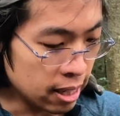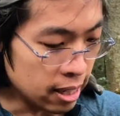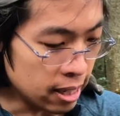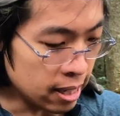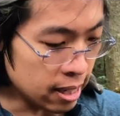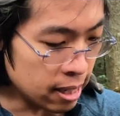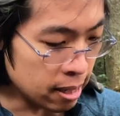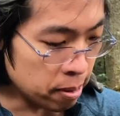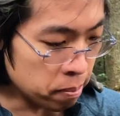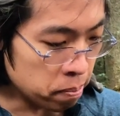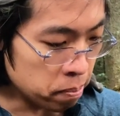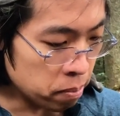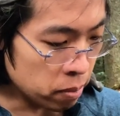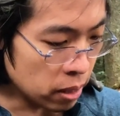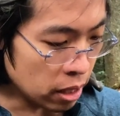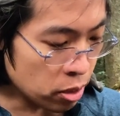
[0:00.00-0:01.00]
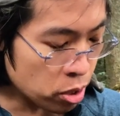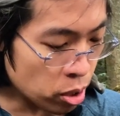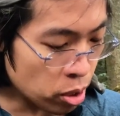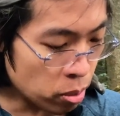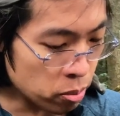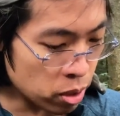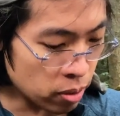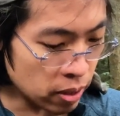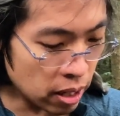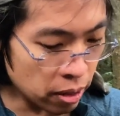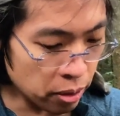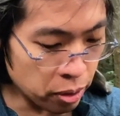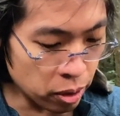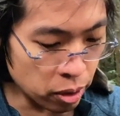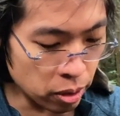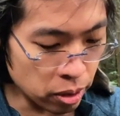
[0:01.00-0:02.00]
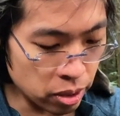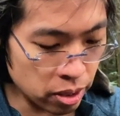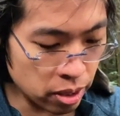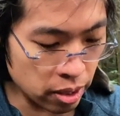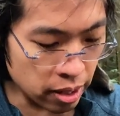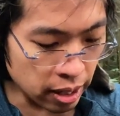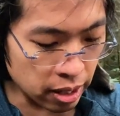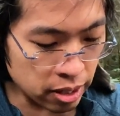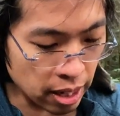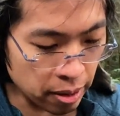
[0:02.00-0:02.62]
In terms of others, things I